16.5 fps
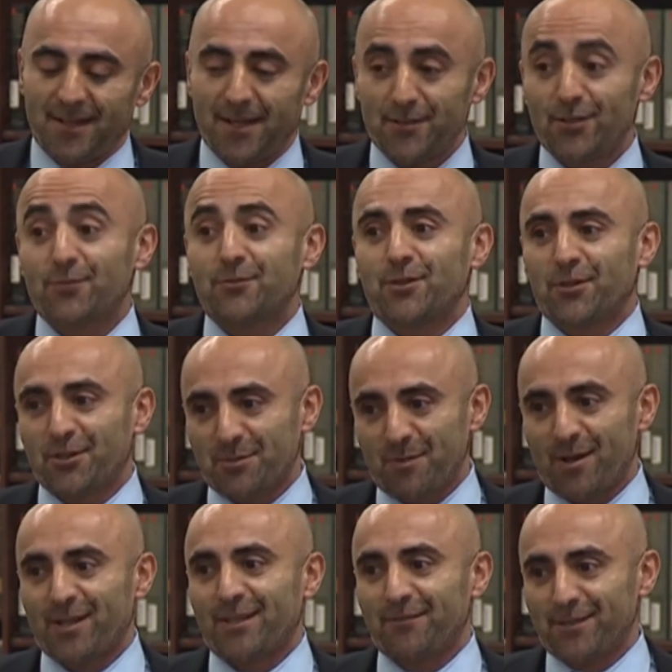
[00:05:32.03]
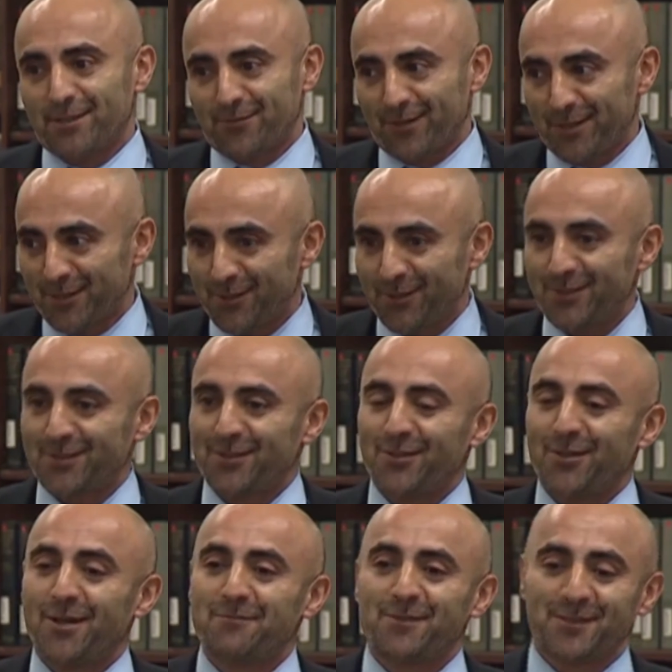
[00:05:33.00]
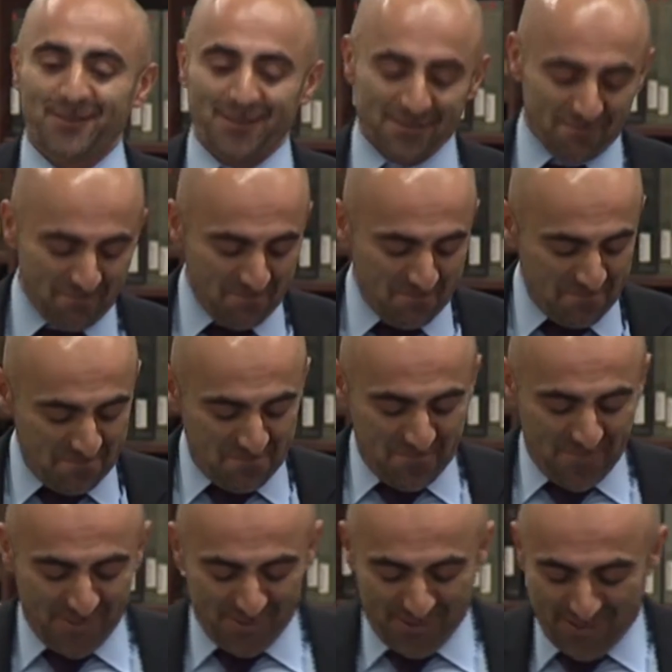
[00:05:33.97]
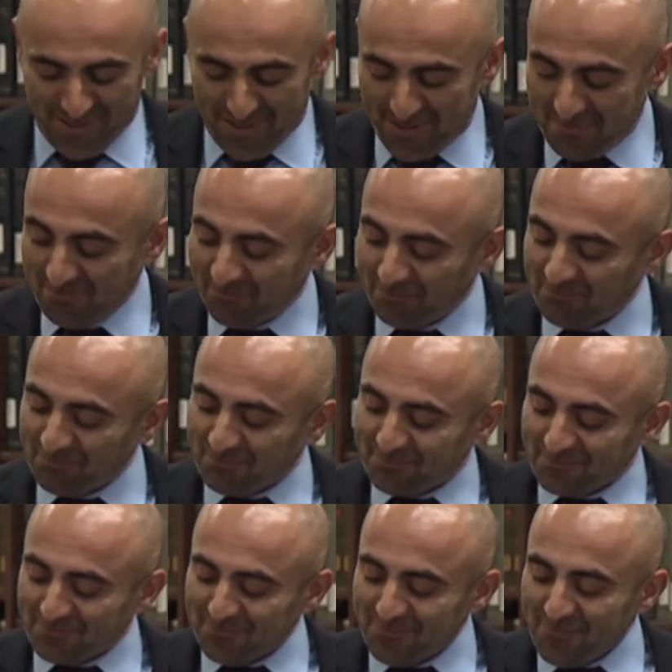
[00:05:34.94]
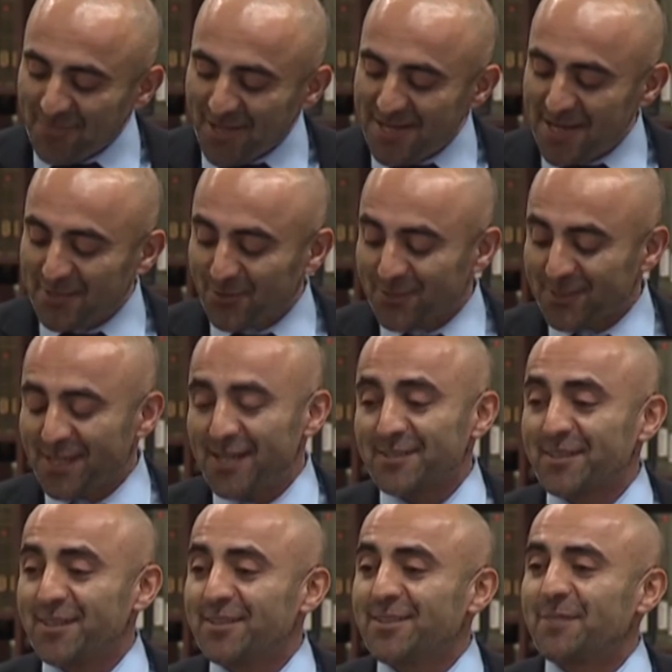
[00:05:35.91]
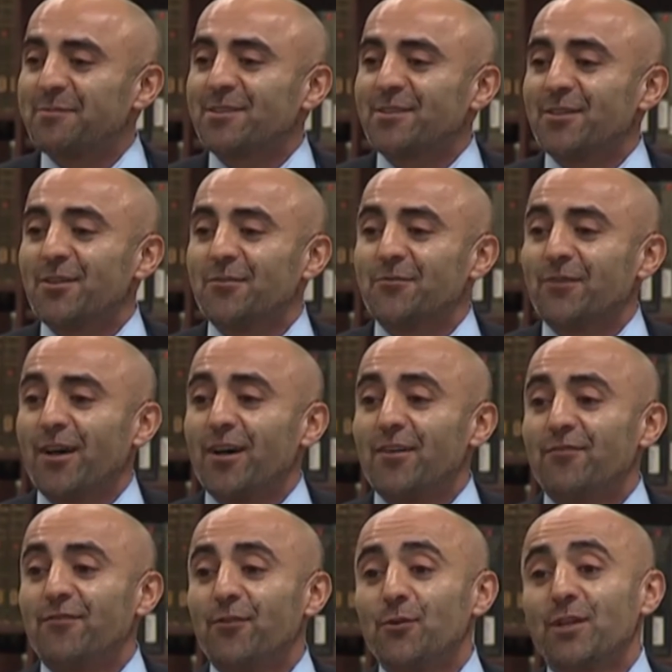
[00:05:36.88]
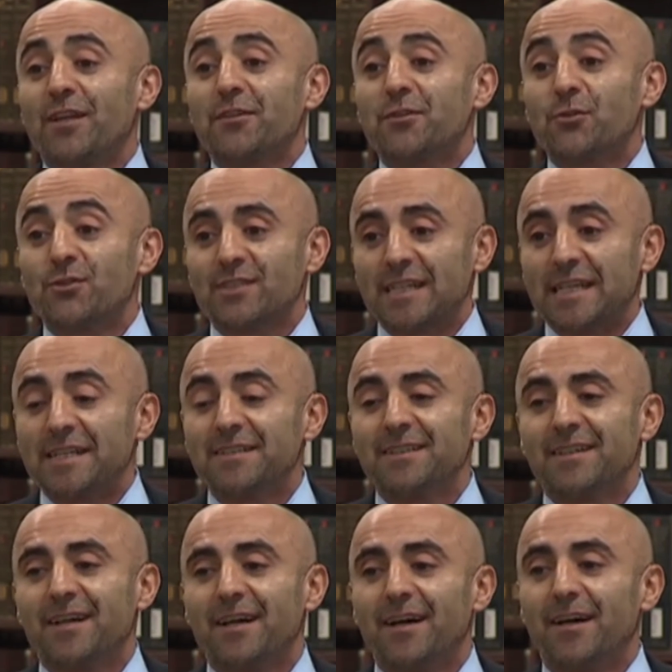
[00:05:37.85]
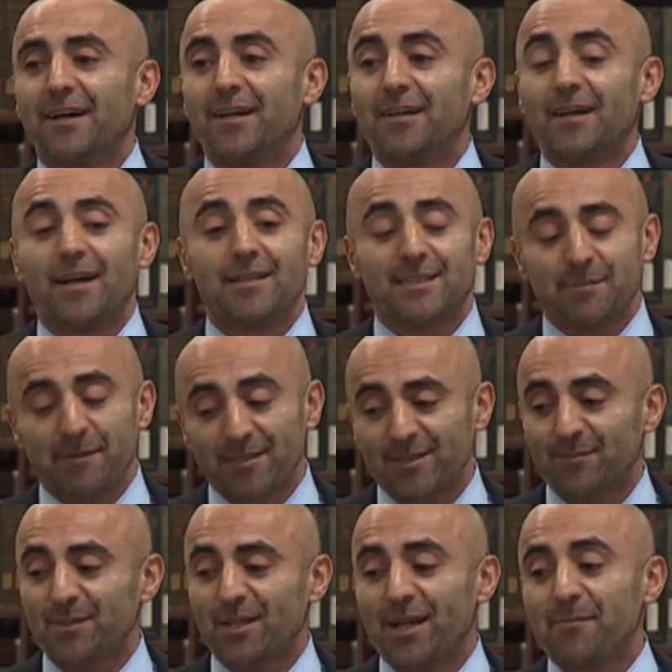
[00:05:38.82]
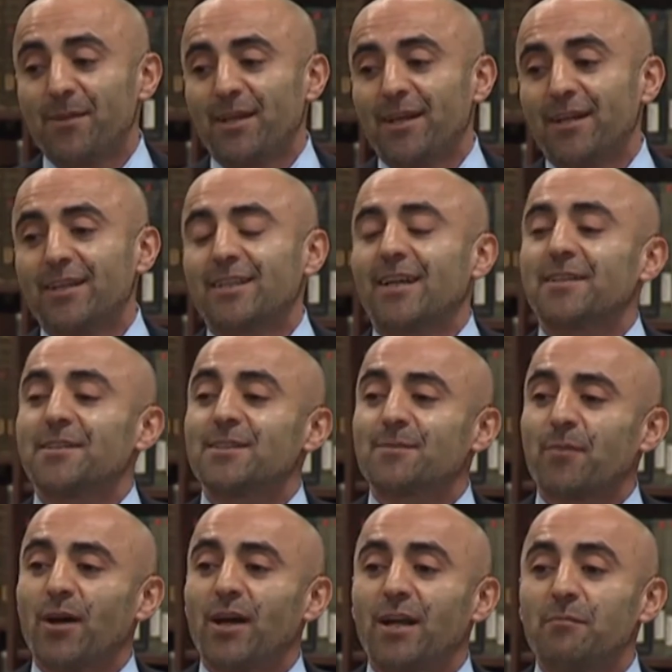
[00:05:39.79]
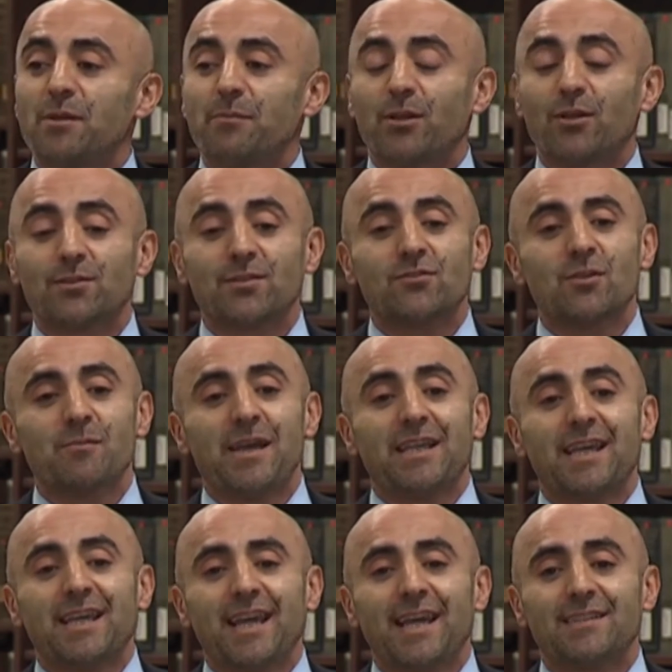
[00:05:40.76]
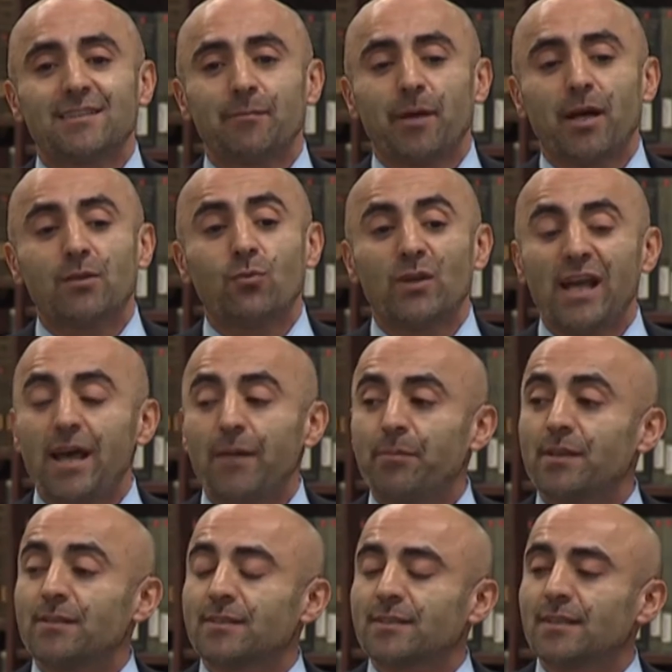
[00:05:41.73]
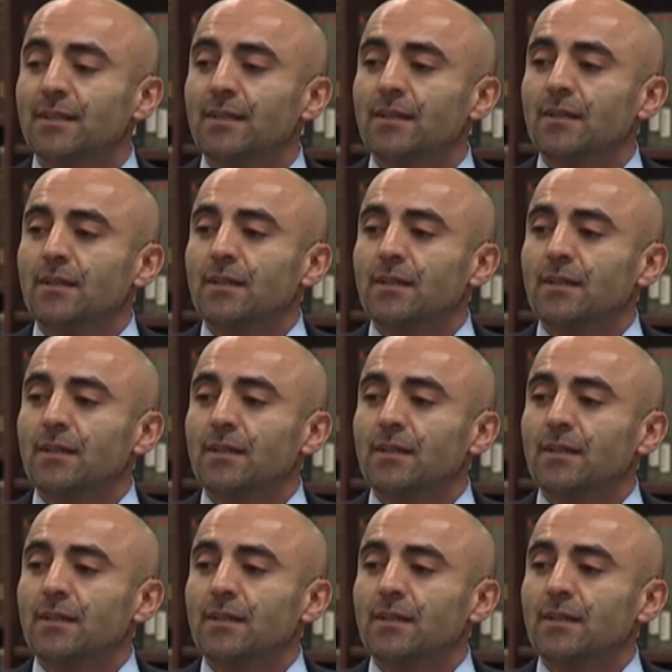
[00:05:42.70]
Uh, you know, Turkish baklava is really good, so obviously. Um, And I use Gaziantep's, you know, uh, food and cuisine. Uh, I spent some time there. It had inspired me, but also to make a case about what happens